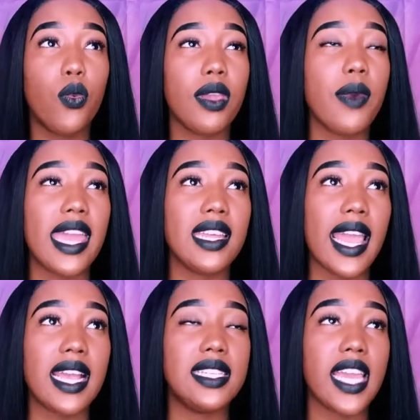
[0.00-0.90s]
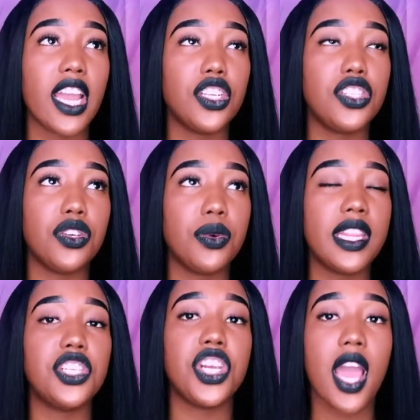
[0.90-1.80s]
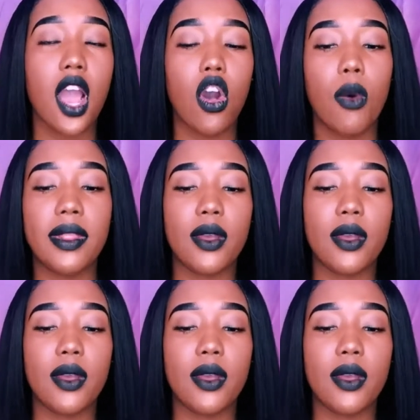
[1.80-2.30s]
We waited like a day or two, and then she got home,